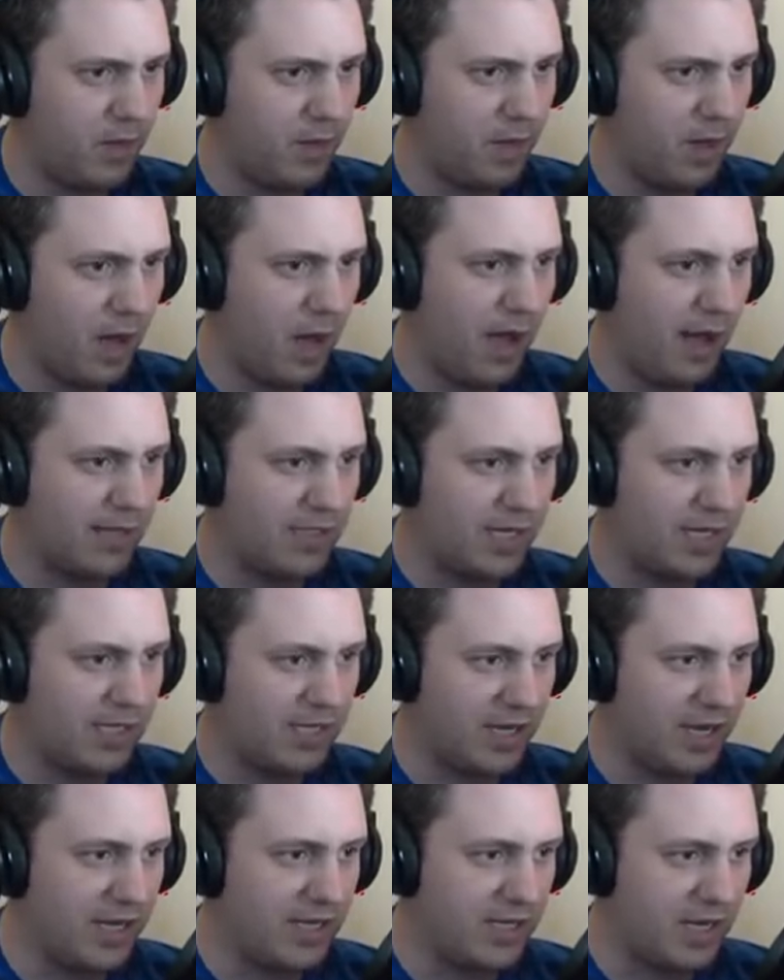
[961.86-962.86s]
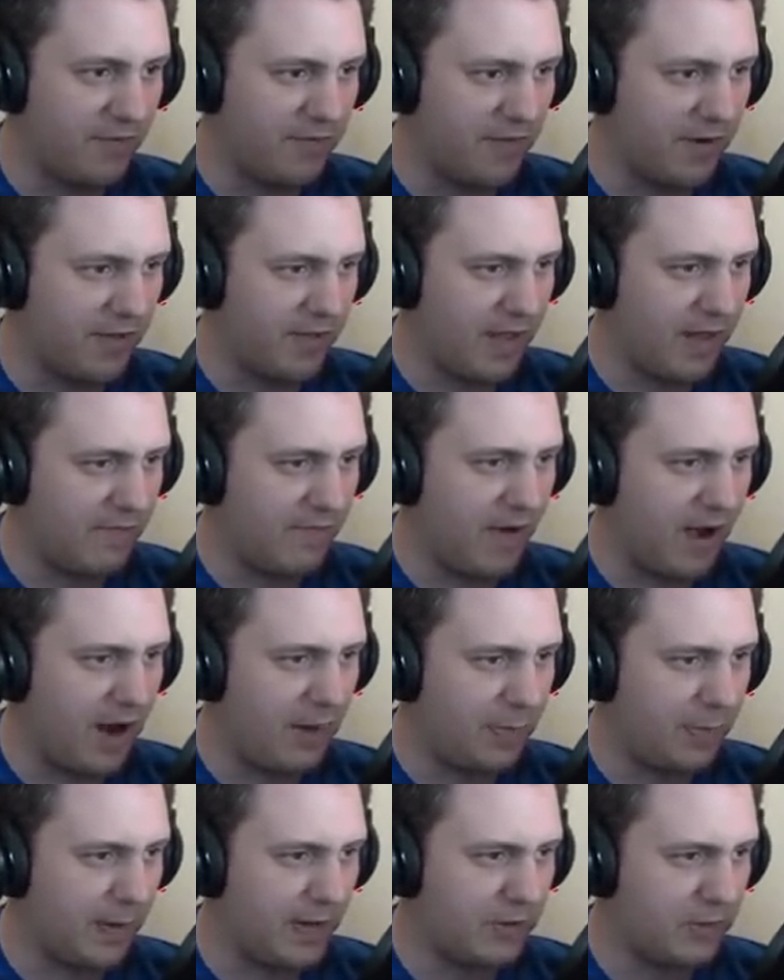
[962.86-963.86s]
Uh, it's because it is different. That
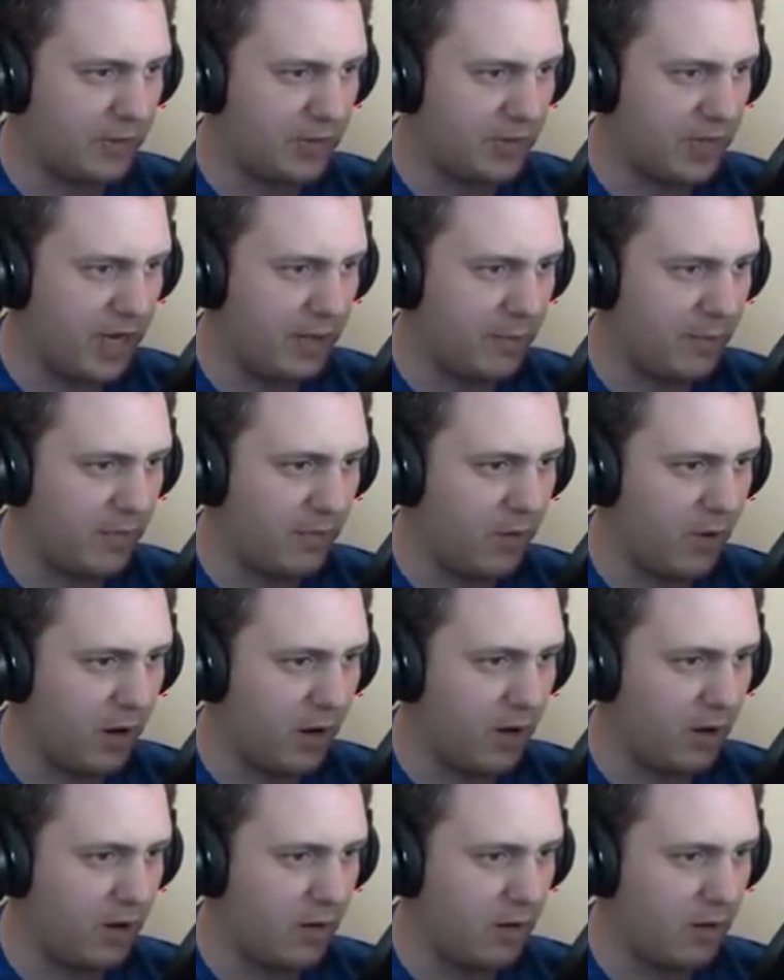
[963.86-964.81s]
fireplace wasn't there before.